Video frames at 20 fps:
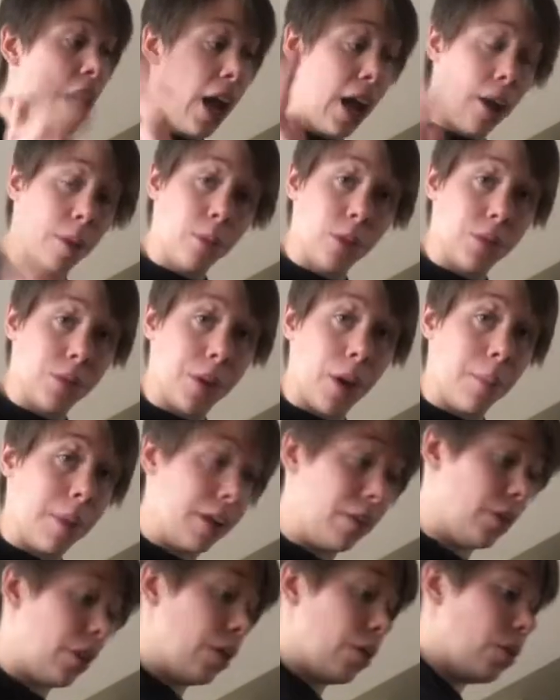I almost forgot my
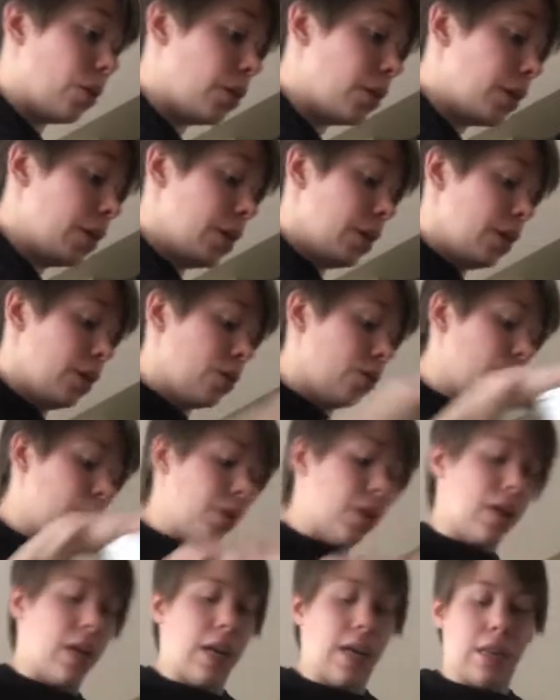Greek yogurt, so I'm
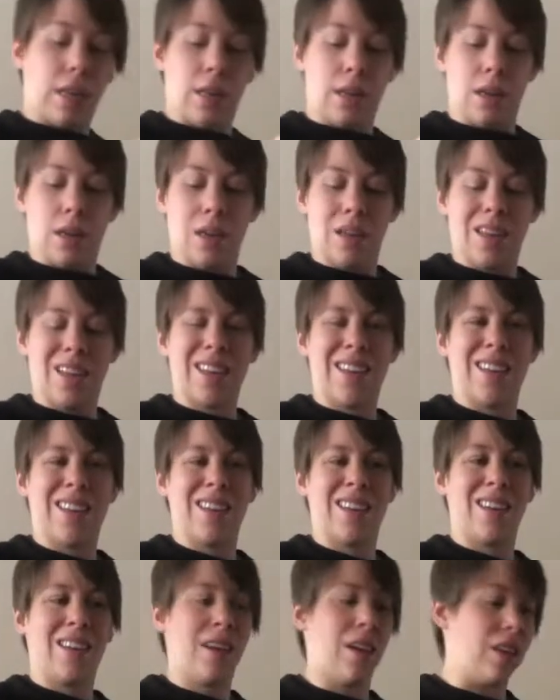gonna add in
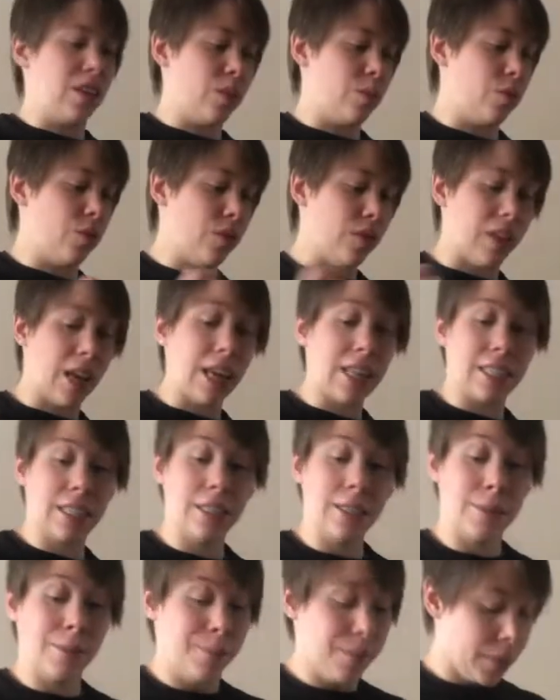a spoon of that.
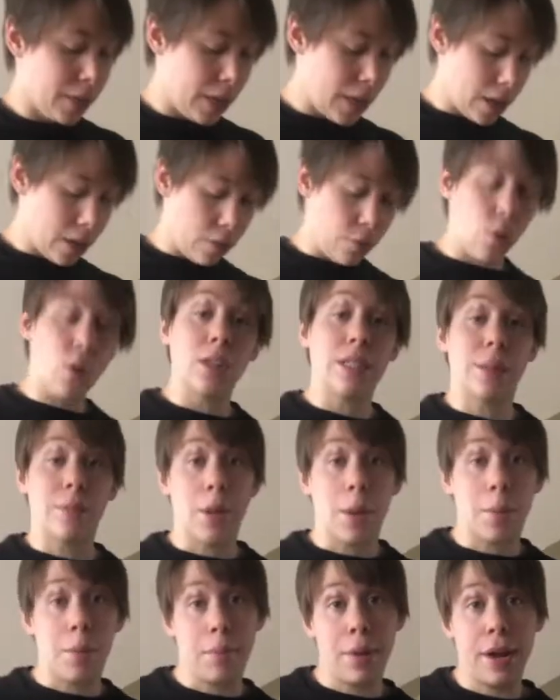And of course, I'm
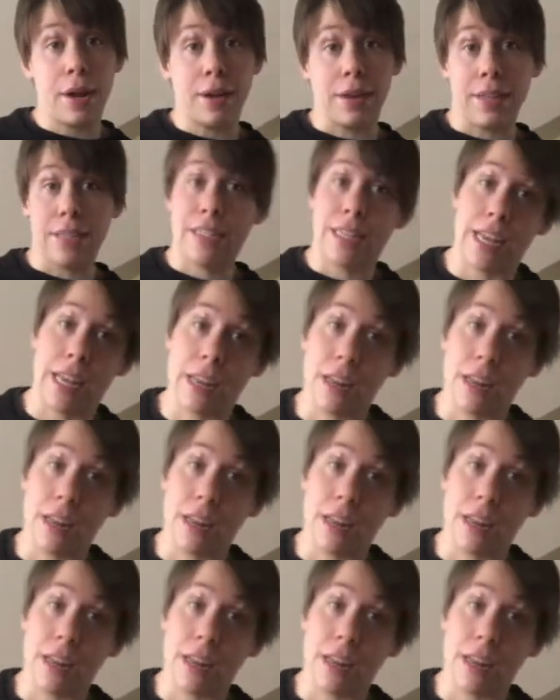not prepared, I need to get